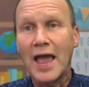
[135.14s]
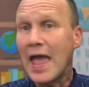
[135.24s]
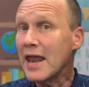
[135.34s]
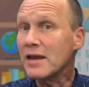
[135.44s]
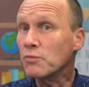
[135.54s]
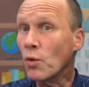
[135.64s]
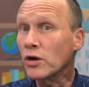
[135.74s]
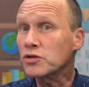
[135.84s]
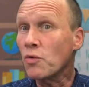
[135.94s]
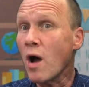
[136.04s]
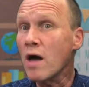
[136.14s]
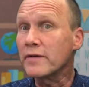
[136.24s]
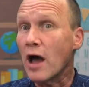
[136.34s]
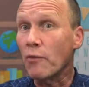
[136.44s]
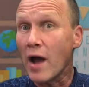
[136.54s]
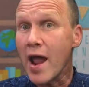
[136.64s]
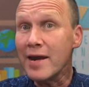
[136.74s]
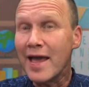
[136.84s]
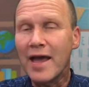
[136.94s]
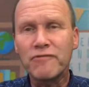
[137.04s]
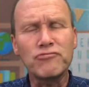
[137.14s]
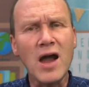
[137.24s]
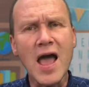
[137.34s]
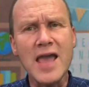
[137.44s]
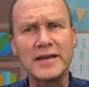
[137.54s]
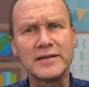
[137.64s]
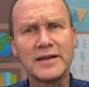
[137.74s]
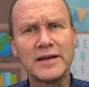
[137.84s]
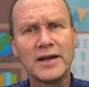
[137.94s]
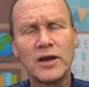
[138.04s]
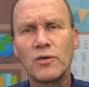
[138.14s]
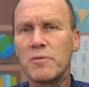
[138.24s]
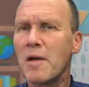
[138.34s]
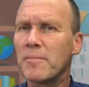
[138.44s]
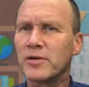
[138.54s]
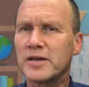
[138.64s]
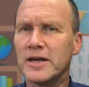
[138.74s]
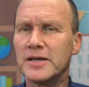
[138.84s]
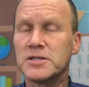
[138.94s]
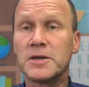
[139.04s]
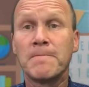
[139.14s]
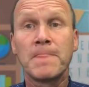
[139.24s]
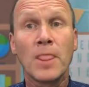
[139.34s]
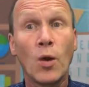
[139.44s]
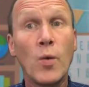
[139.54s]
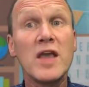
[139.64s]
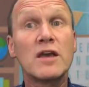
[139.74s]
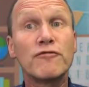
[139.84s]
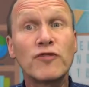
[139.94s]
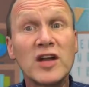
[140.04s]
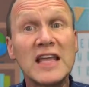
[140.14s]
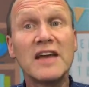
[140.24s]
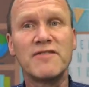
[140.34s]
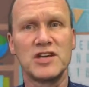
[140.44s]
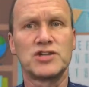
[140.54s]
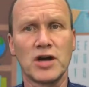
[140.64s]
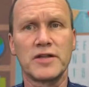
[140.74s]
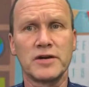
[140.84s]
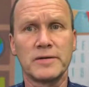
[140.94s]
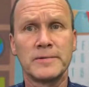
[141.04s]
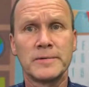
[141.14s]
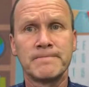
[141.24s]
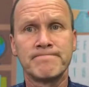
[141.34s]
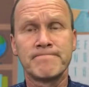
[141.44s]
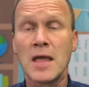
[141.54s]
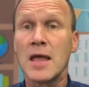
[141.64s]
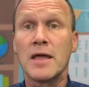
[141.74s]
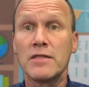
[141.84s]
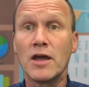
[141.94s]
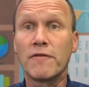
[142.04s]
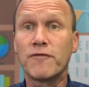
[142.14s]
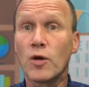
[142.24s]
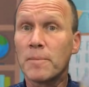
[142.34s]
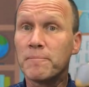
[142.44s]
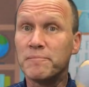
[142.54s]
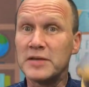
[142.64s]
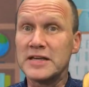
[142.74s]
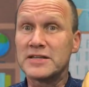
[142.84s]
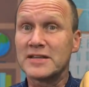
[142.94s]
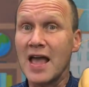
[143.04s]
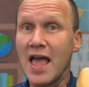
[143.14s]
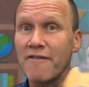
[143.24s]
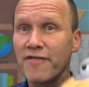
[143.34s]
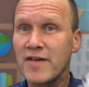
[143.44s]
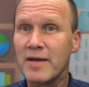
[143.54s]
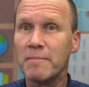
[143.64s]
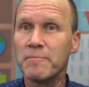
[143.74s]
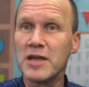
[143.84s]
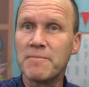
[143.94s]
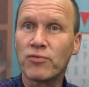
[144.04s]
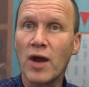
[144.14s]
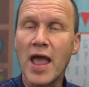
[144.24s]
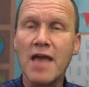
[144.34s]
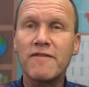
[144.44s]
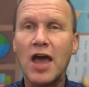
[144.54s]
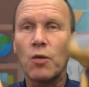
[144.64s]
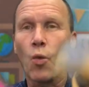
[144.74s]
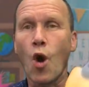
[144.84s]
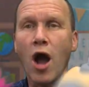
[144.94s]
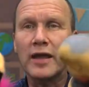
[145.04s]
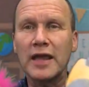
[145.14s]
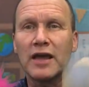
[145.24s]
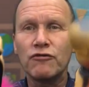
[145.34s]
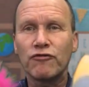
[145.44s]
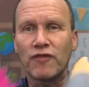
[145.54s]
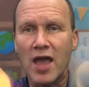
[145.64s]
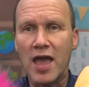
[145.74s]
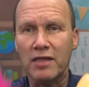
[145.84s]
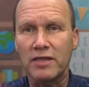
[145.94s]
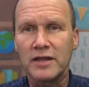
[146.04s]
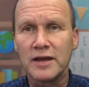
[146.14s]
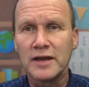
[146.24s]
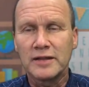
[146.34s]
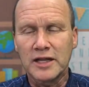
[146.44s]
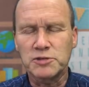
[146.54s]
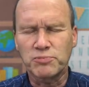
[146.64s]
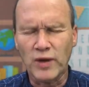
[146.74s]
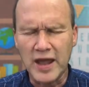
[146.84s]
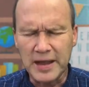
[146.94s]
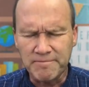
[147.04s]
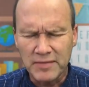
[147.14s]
And it works well now, right? Right. Remember, kids, we can forgive each other. Therefore, be safe, be brave, and walk in faith. Let's pray.